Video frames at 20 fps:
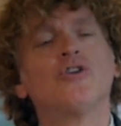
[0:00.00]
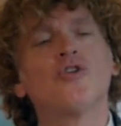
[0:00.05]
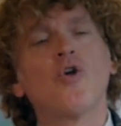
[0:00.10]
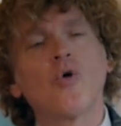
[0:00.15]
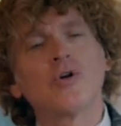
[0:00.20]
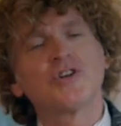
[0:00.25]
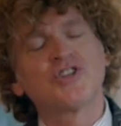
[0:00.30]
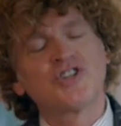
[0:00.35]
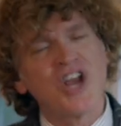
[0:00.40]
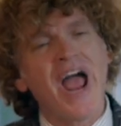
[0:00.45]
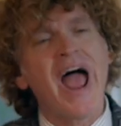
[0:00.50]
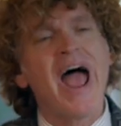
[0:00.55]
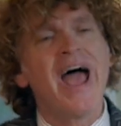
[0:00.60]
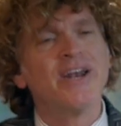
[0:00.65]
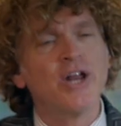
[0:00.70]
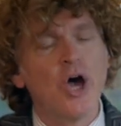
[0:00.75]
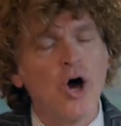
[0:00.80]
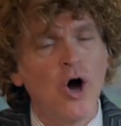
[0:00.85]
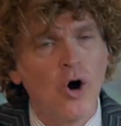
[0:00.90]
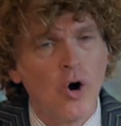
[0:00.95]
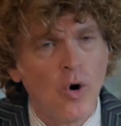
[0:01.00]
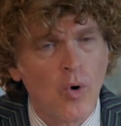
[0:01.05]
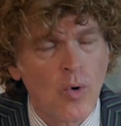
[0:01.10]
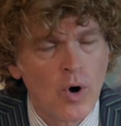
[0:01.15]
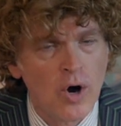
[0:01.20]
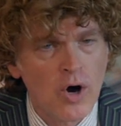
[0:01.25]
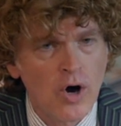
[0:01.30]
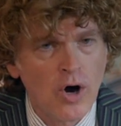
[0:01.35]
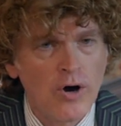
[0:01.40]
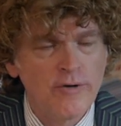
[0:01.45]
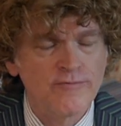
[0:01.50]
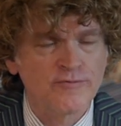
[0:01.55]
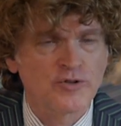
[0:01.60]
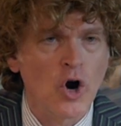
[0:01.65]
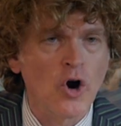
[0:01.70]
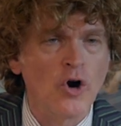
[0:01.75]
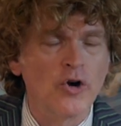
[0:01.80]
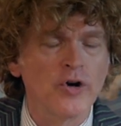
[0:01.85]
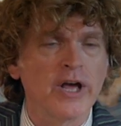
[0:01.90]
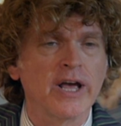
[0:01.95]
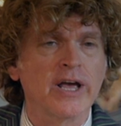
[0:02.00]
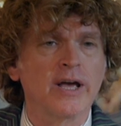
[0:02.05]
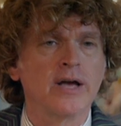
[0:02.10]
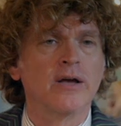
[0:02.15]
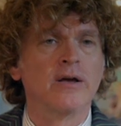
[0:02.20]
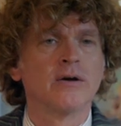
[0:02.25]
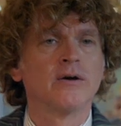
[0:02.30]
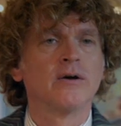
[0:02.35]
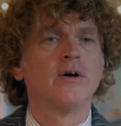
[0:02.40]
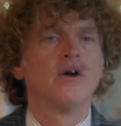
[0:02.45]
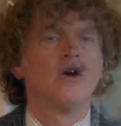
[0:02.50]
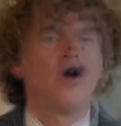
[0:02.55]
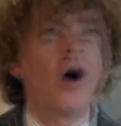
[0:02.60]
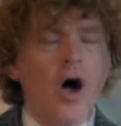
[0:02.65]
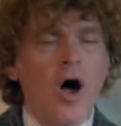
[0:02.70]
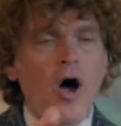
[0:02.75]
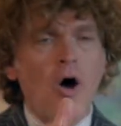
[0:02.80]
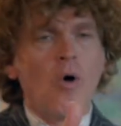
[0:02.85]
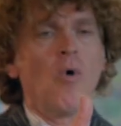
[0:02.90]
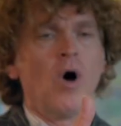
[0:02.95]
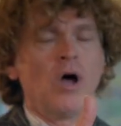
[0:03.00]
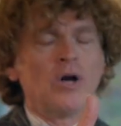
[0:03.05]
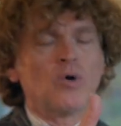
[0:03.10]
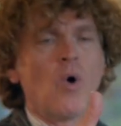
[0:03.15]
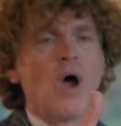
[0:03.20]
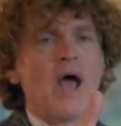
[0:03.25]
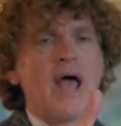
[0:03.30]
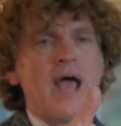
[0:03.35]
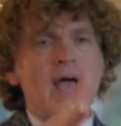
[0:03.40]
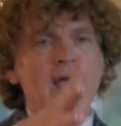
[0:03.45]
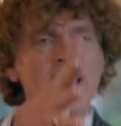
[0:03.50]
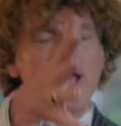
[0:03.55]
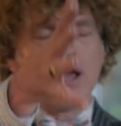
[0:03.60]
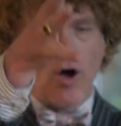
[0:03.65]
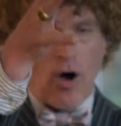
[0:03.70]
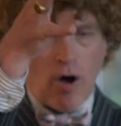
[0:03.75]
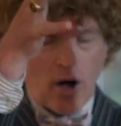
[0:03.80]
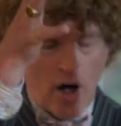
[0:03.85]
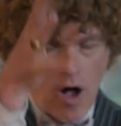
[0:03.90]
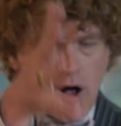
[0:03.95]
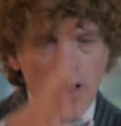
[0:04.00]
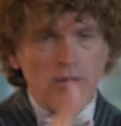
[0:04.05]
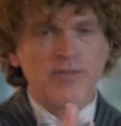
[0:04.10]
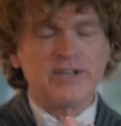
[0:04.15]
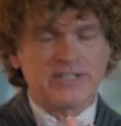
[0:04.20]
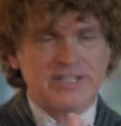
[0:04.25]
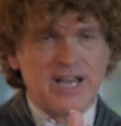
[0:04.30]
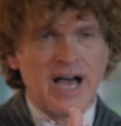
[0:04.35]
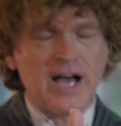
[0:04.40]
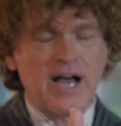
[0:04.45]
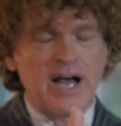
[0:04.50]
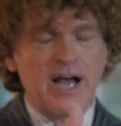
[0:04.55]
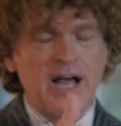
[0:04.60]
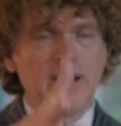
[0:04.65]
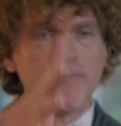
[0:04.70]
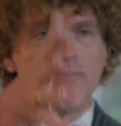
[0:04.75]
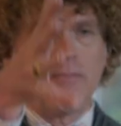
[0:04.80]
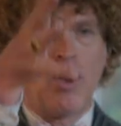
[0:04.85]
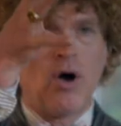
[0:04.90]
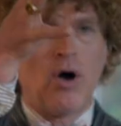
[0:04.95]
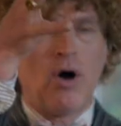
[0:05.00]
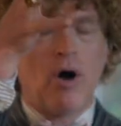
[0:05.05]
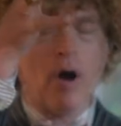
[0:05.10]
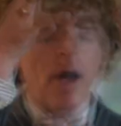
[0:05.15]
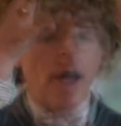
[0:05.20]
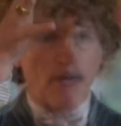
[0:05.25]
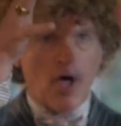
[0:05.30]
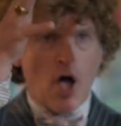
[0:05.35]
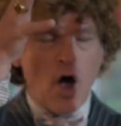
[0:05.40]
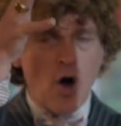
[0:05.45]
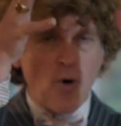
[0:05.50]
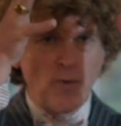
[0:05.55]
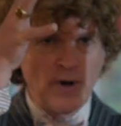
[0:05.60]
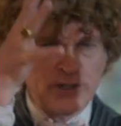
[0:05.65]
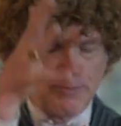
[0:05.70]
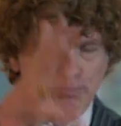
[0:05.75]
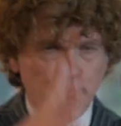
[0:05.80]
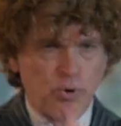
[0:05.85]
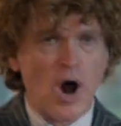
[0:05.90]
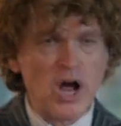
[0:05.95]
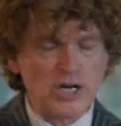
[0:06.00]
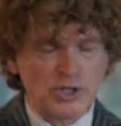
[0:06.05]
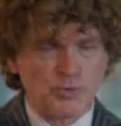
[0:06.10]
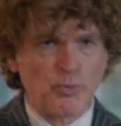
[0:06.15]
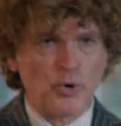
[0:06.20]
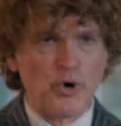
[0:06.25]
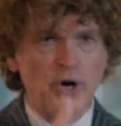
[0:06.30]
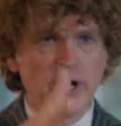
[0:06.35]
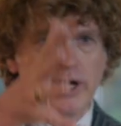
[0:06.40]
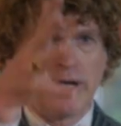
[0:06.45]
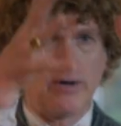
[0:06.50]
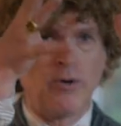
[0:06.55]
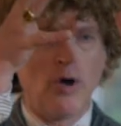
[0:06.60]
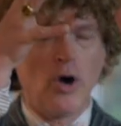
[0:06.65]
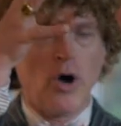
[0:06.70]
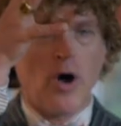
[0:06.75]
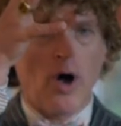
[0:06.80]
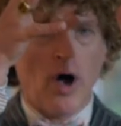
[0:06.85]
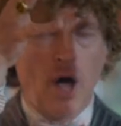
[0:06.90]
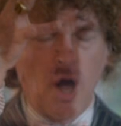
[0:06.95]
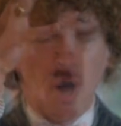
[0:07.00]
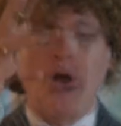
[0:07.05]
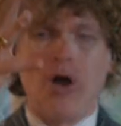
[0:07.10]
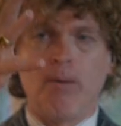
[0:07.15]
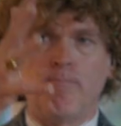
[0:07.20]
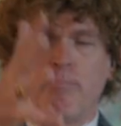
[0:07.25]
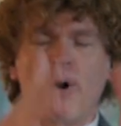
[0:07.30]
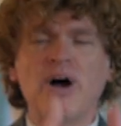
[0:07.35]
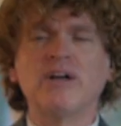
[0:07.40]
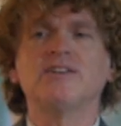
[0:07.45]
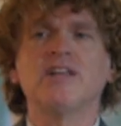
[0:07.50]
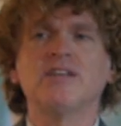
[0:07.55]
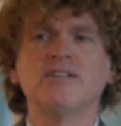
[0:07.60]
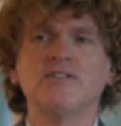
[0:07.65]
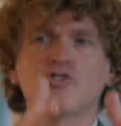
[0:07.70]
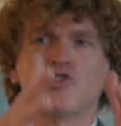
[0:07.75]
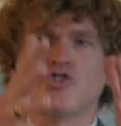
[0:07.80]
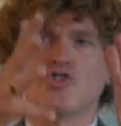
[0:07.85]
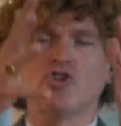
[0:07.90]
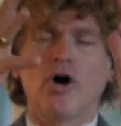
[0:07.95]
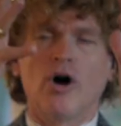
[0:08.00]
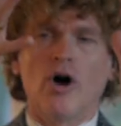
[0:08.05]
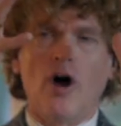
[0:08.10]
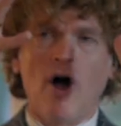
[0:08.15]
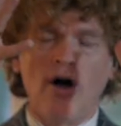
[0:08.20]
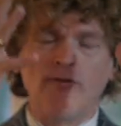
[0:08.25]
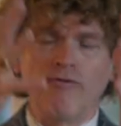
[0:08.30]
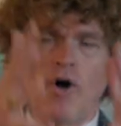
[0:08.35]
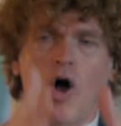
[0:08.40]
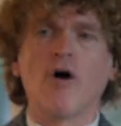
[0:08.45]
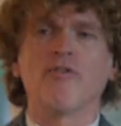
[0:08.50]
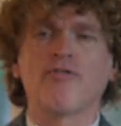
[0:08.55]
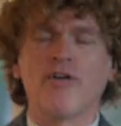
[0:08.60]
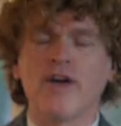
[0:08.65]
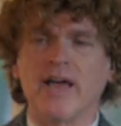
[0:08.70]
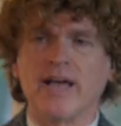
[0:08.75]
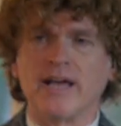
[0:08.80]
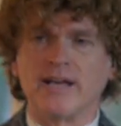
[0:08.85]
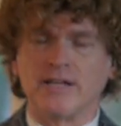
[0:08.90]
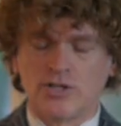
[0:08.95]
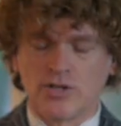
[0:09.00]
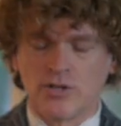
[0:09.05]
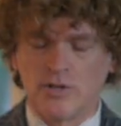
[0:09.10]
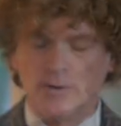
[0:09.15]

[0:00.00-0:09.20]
nor shadow of turning all one way all the time always prospering abundance of all things